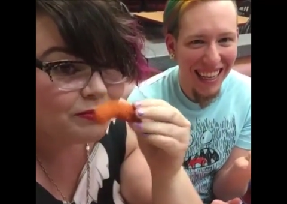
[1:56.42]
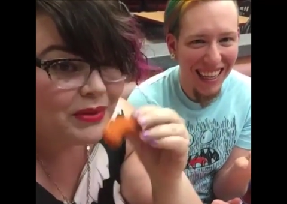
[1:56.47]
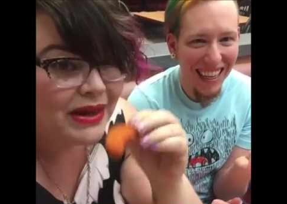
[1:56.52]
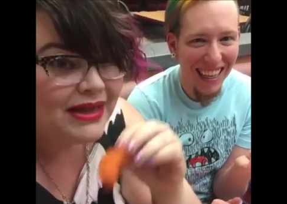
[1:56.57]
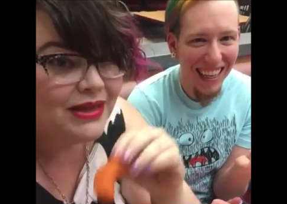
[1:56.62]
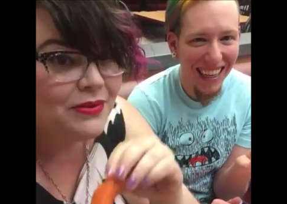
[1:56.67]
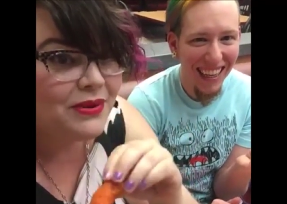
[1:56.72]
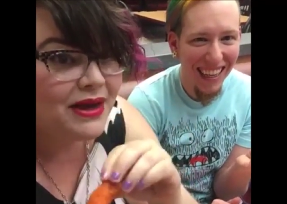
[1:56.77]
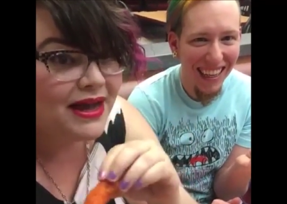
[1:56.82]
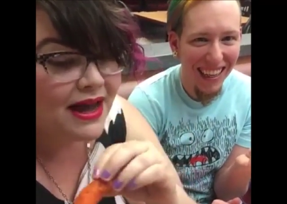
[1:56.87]

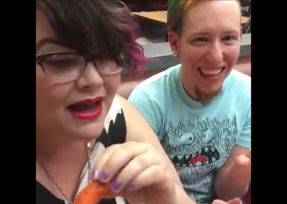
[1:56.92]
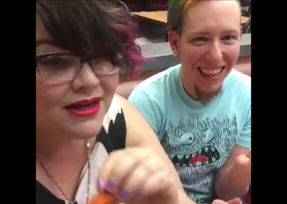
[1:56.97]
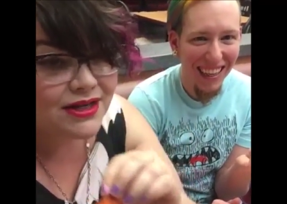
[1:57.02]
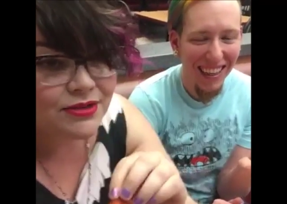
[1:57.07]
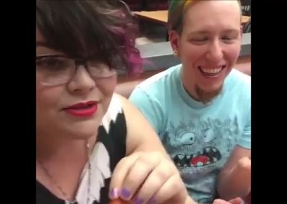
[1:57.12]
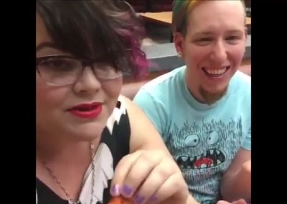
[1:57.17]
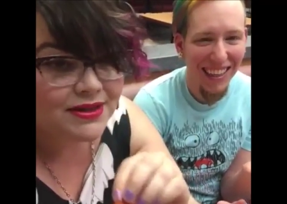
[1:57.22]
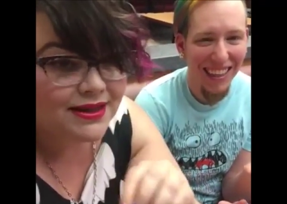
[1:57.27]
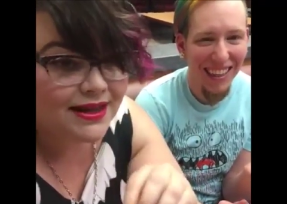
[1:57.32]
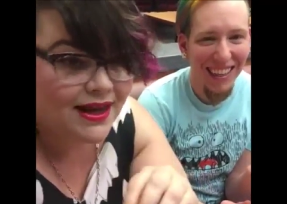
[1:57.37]
Speaker 1: By the way,
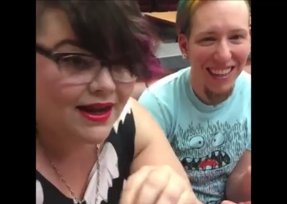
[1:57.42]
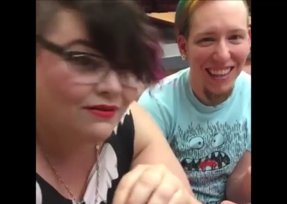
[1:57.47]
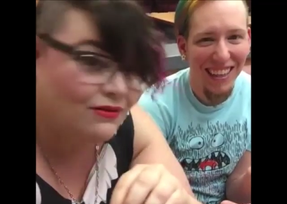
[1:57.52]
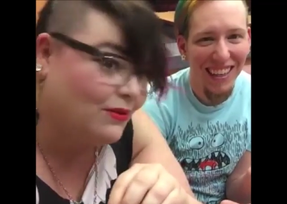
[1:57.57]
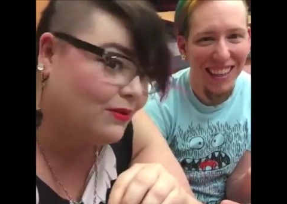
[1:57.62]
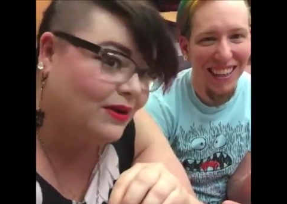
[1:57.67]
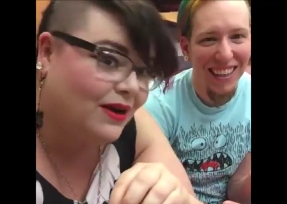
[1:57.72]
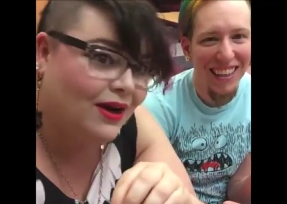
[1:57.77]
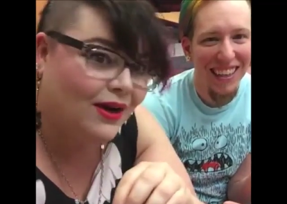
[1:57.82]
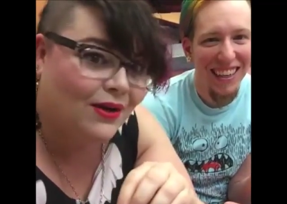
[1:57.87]
I just want to let
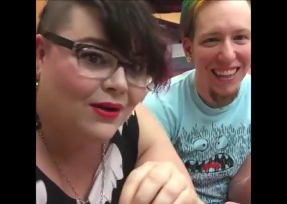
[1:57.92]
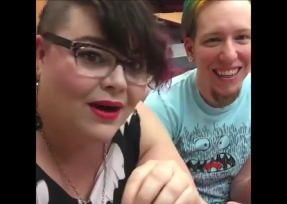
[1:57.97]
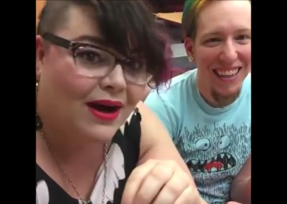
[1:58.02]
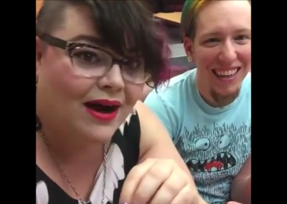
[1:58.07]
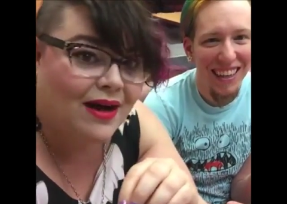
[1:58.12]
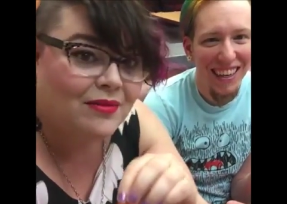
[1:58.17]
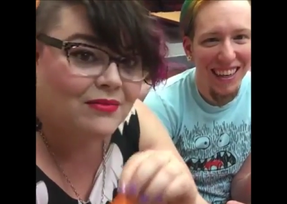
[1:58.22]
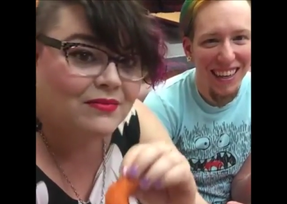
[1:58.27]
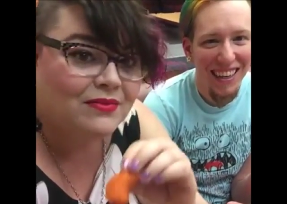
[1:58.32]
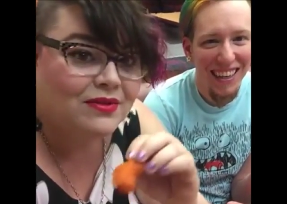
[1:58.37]
everyone
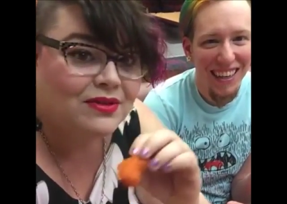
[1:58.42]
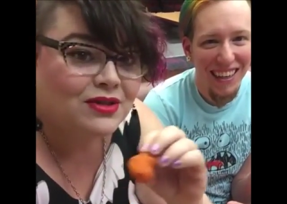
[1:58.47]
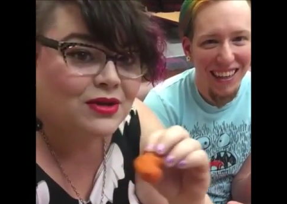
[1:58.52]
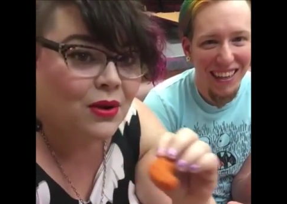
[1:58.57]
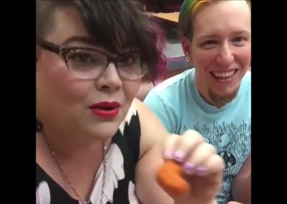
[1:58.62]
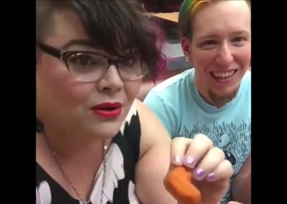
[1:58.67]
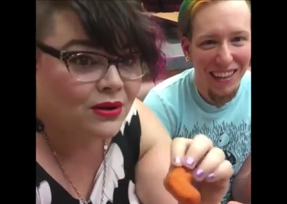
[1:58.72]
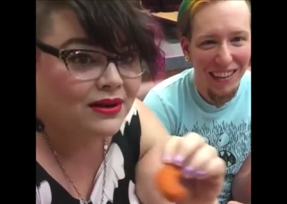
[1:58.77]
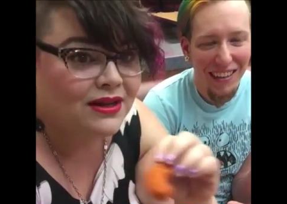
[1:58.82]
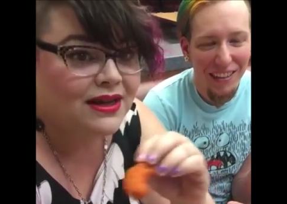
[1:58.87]
know I'm
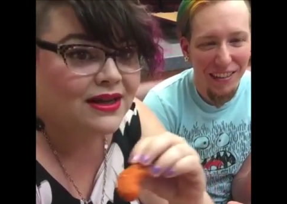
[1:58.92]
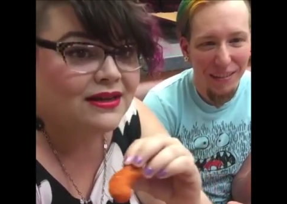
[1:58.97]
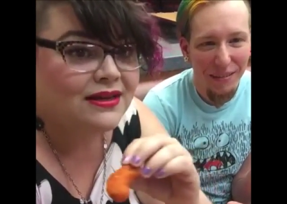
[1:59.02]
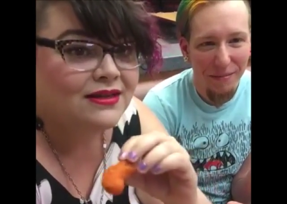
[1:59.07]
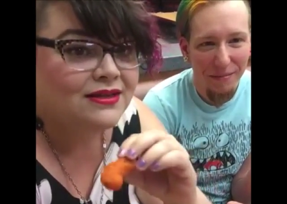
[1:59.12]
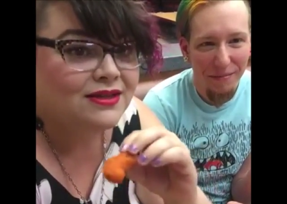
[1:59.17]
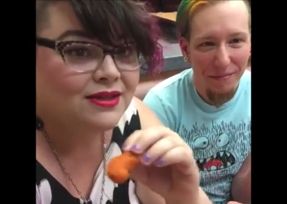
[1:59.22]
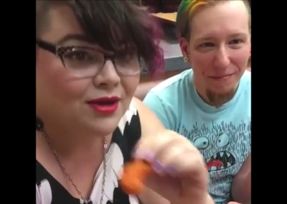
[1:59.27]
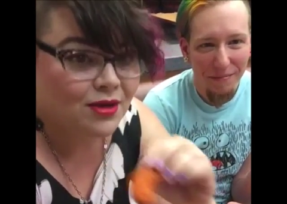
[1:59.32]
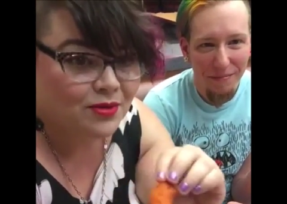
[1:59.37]

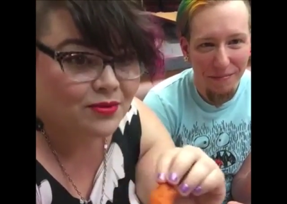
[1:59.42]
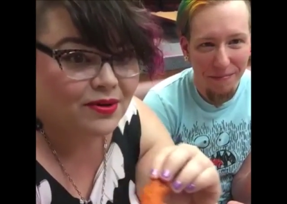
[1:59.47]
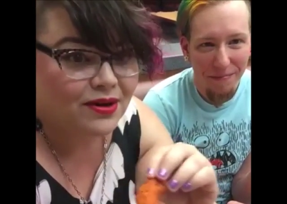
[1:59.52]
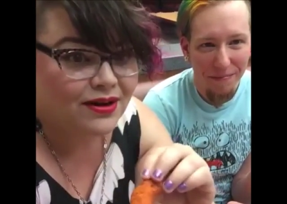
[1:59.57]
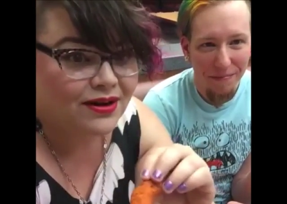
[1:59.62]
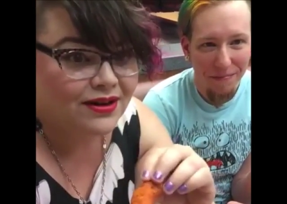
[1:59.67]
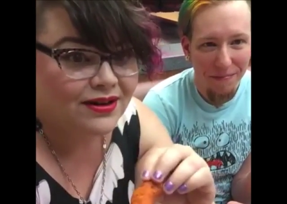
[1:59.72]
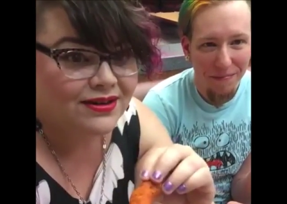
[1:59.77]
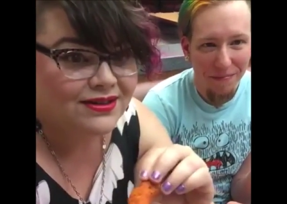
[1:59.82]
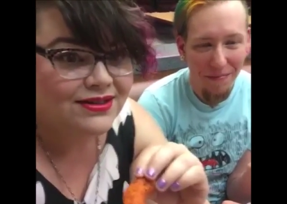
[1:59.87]
totally
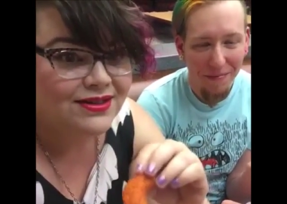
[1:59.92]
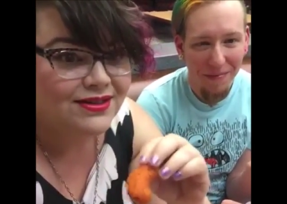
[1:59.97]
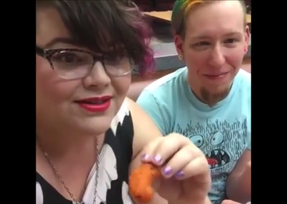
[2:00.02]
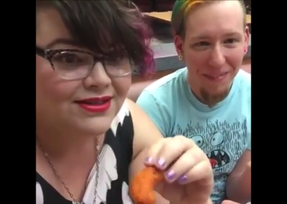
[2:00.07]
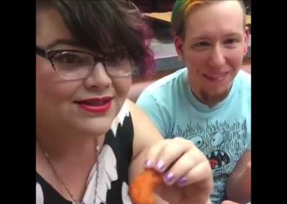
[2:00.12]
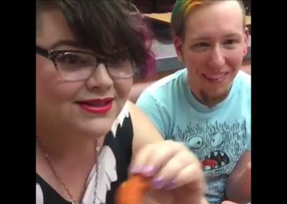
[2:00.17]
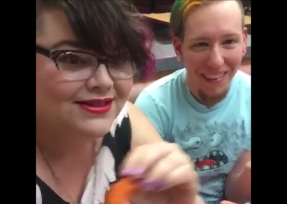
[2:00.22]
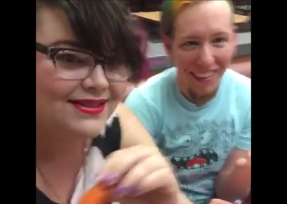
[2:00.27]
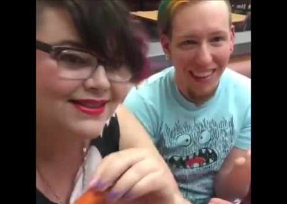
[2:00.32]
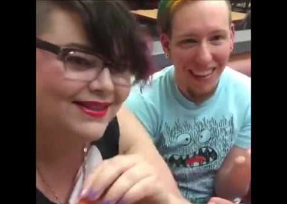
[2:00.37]
sober.
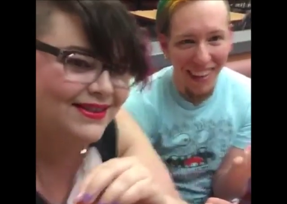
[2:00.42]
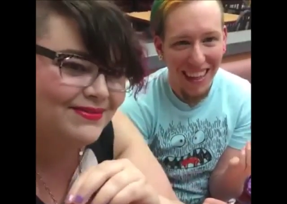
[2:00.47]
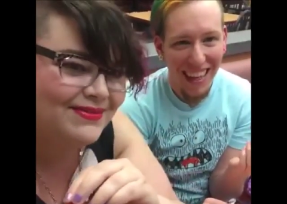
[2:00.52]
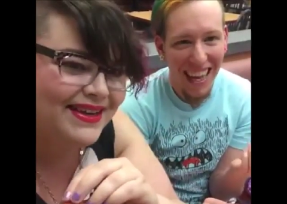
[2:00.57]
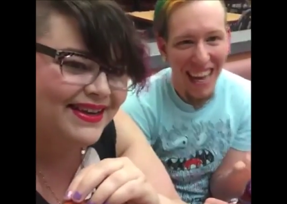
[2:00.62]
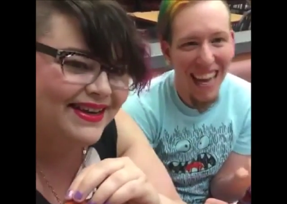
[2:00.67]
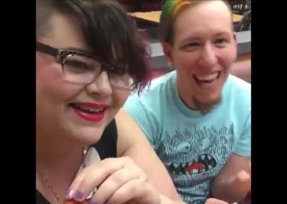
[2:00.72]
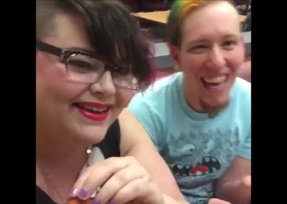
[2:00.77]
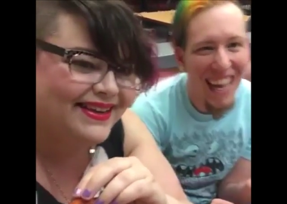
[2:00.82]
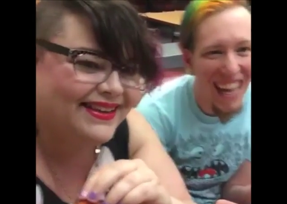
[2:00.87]
So this is
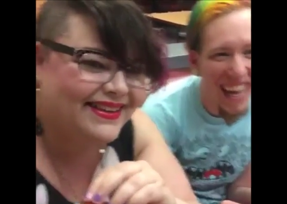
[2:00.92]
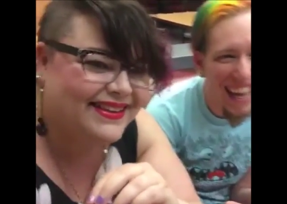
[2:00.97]
gonna be